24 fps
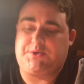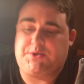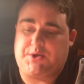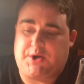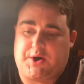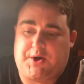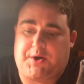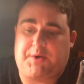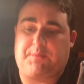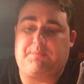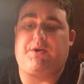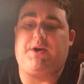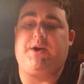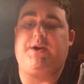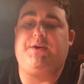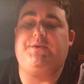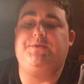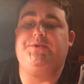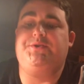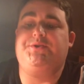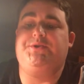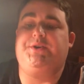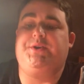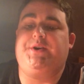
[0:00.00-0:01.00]
dark
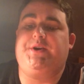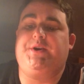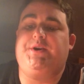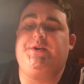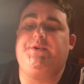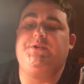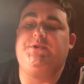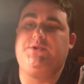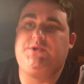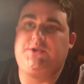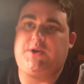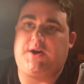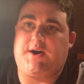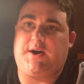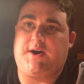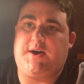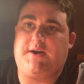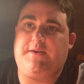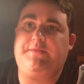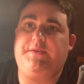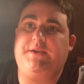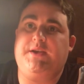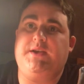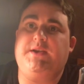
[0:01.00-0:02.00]
brown sugar,
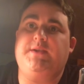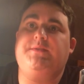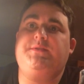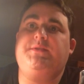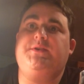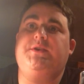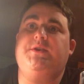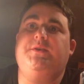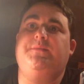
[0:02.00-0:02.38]
toffee,